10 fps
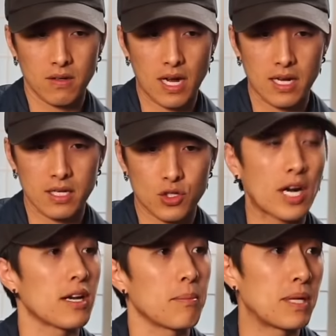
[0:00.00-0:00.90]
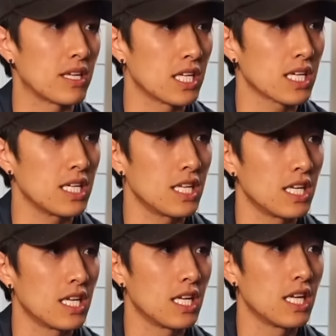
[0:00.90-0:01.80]
I tried appealing it,
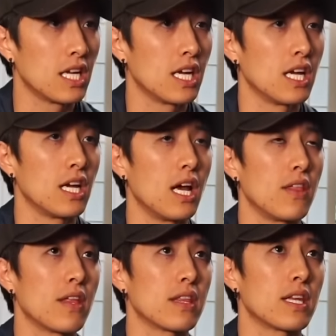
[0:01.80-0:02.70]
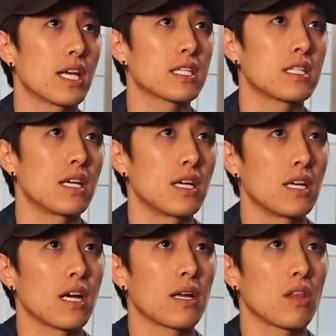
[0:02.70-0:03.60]
mm-hmm. and then the next
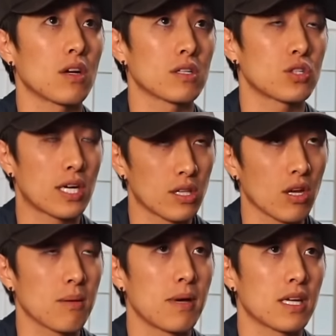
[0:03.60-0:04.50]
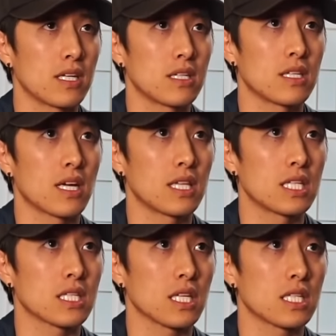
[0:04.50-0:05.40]
day I log- tried logging back in to at
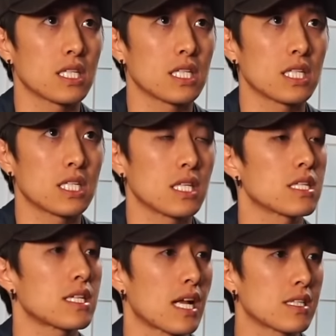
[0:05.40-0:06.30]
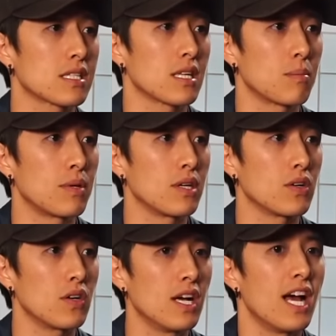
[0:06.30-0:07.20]
least like see the status of the
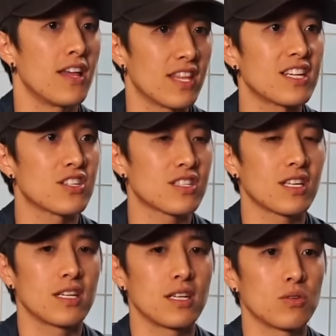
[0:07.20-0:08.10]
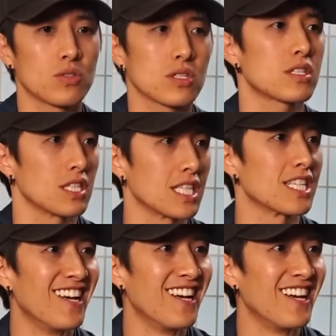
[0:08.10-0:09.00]
appeal, and then it just said it was just
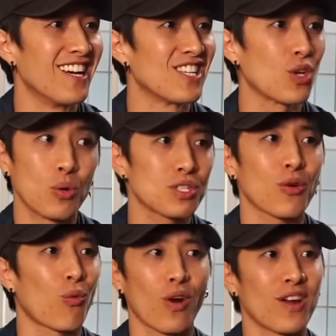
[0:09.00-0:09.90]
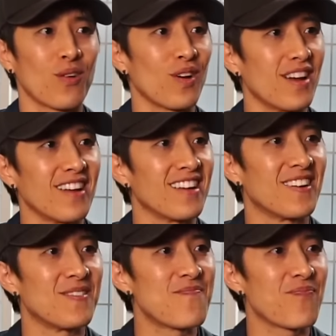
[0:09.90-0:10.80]
deleted. Oh. So it was like right away.
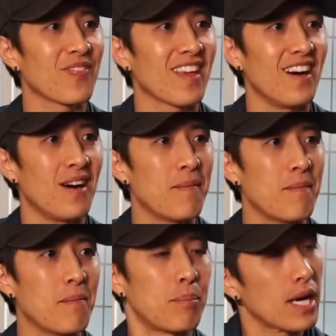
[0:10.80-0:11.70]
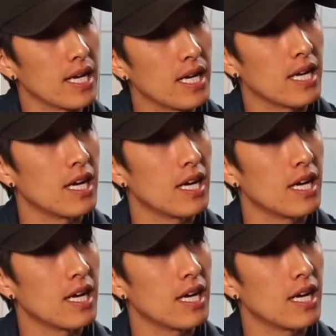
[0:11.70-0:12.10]
Um, okay. Um, so they didn't even